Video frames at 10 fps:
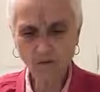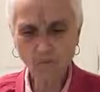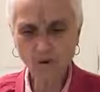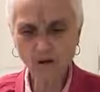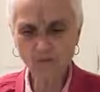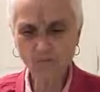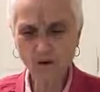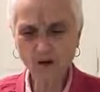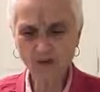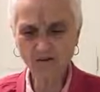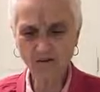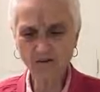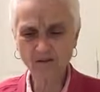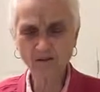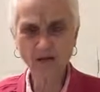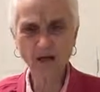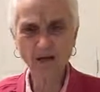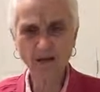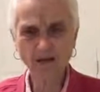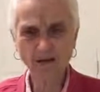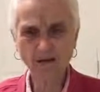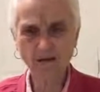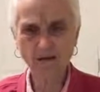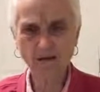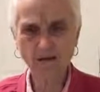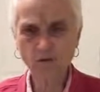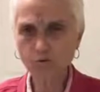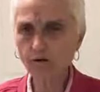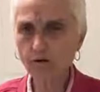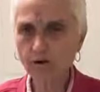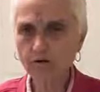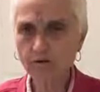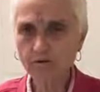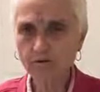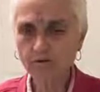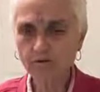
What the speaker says: What has brought you to this plight? Whose curse?"